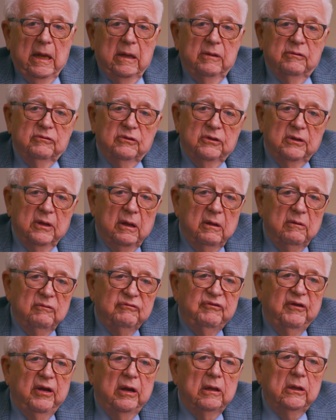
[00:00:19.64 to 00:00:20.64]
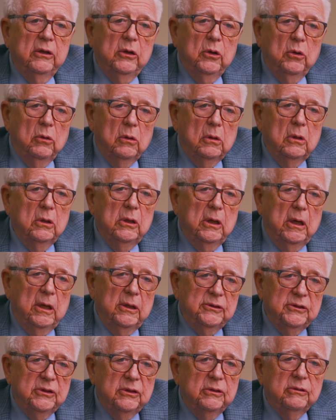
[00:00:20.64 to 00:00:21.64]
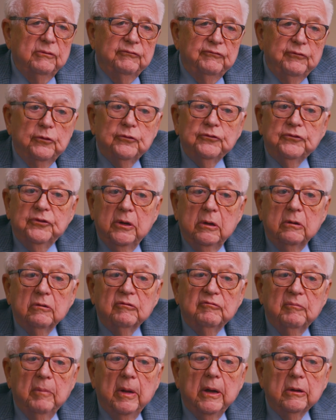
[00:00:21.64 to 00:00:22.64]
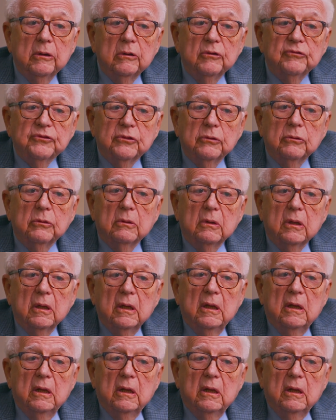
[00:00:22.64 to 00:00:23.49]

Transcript: And fairly early on in the first year of medical school,